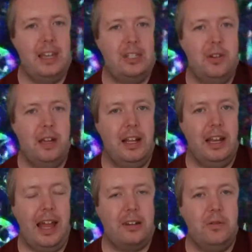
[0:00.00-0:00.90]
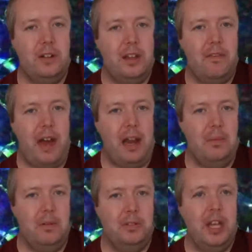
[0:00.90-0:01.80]
is you can collect all the different
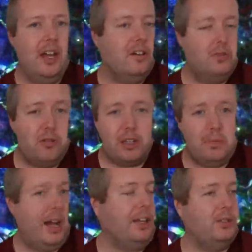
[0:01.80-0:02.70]
animals. And trust me, I